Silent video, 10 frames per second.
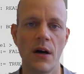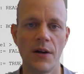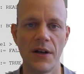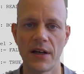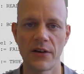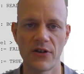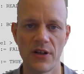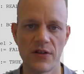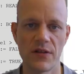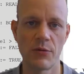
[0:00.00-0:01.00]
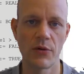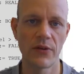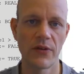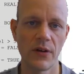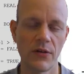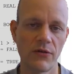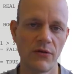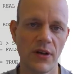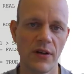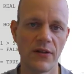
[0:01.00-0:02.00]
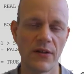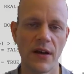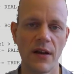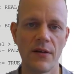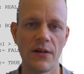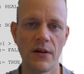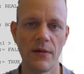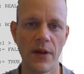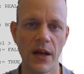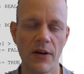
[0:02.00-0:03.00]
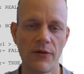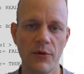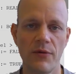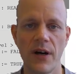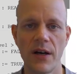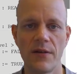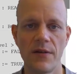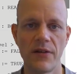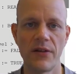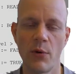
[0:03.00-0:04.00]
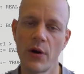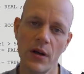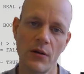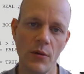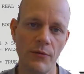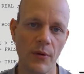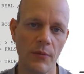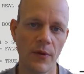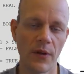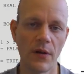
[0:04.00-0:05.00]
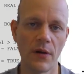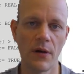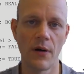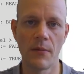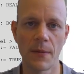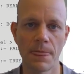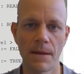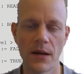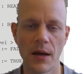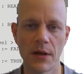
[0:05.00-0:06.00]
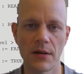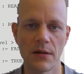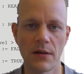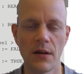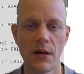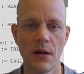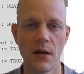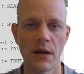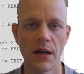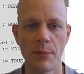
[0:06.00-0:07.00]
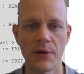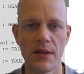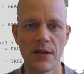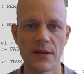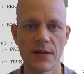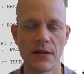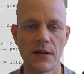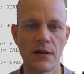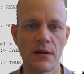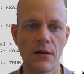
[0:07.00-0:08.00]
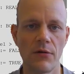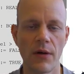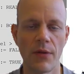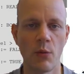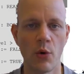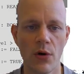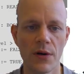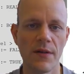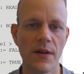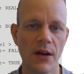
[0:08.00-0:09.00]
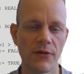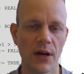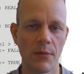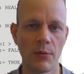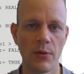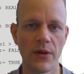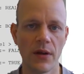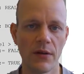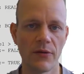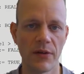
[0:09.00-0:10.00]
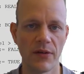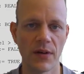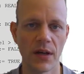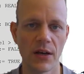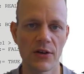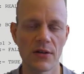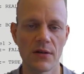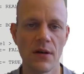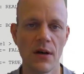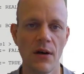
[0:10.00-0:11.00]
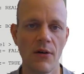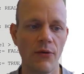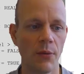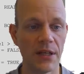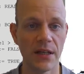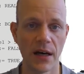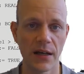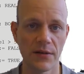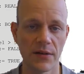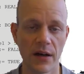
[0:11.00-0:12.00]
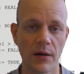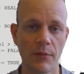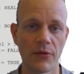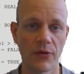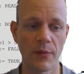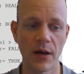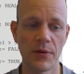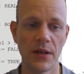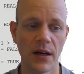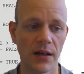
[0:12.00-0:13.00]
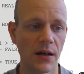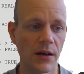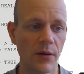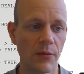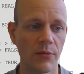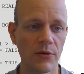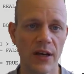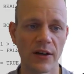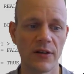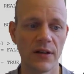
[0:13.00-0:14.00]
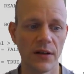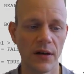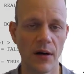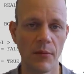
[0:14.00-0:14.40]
Data Exchange in the Process Industries. And they have provided, this is a working group from the chemical companies around the world, and they have come up with a specification for P&I diagrams, for smart P&I diagrams, which actually